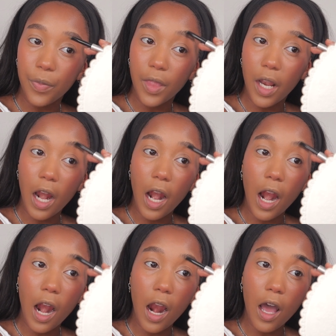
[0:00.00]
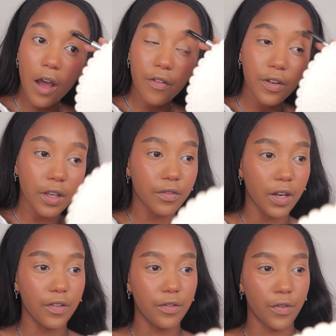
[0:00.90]
Loving a
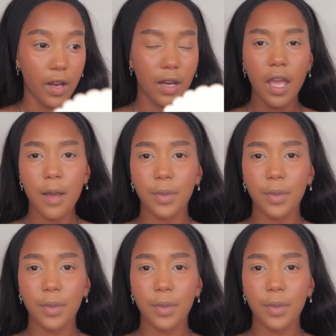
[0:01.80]
fluffy front.